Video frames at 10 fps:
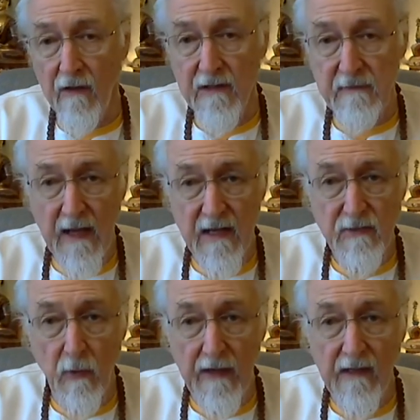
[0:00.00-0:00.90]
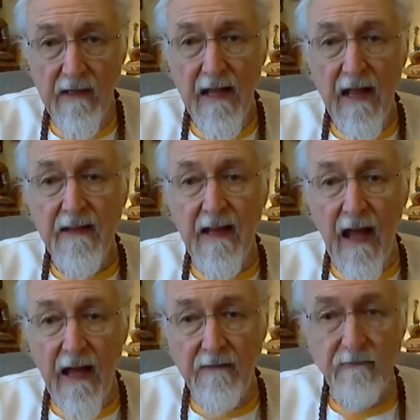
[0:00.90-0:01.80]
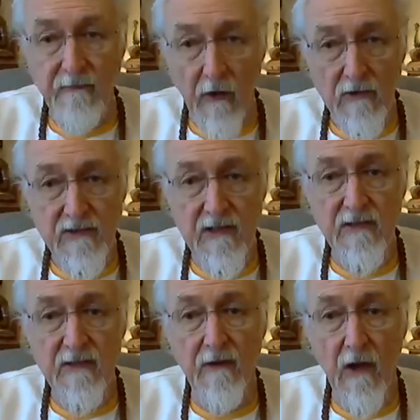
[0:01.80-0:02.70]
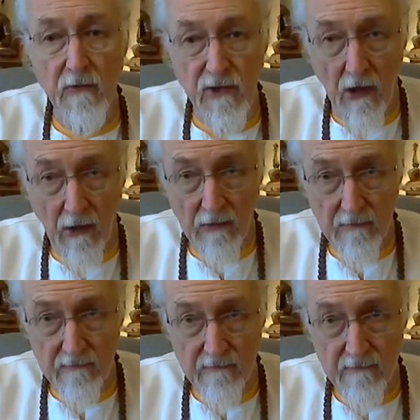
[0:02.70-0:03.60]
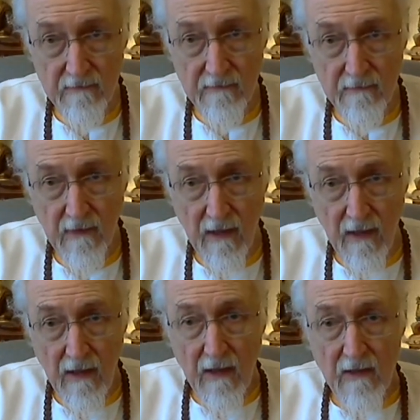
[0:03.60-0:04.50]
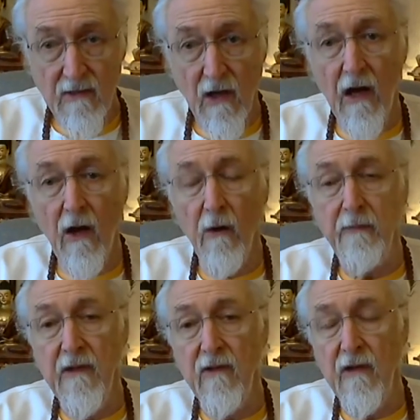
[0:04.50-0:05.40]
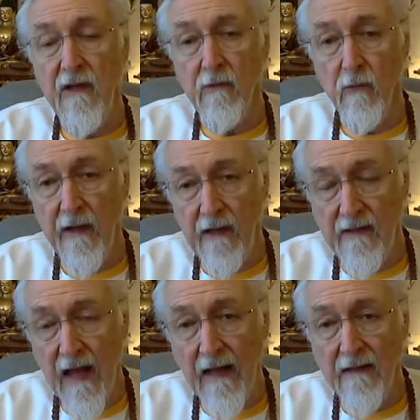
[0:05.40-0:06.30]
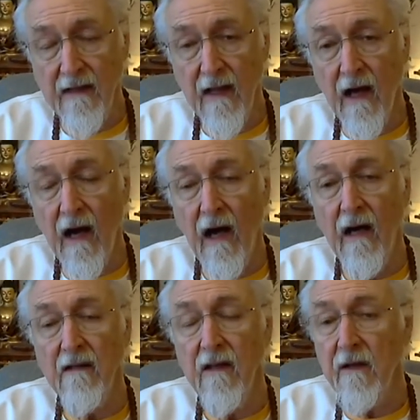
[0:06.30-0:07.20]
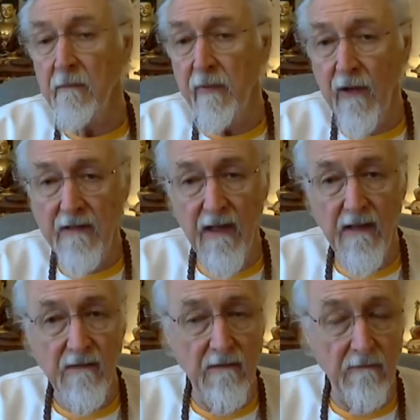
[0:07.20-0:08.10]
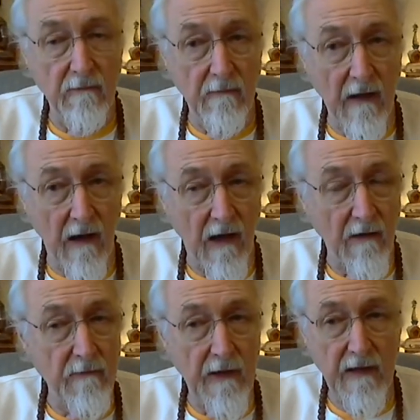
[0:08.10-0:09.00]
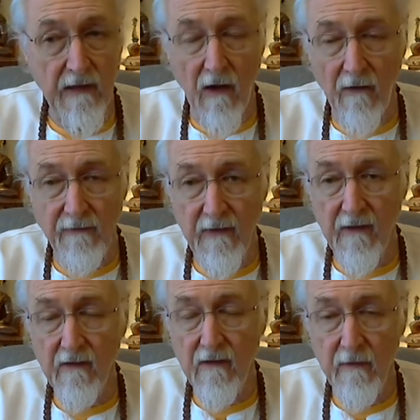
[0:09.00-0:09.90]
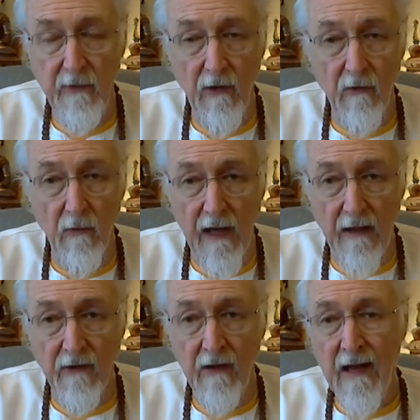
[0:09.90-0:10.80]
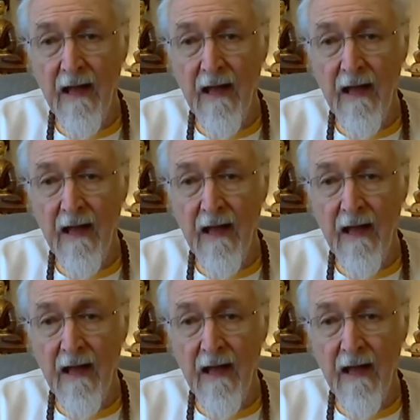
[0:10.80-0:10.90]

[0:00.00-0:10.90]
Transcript: this past week the 8 verses of Lojong. So I hope that you can read that. You can print it, read it off of the computer, whatever,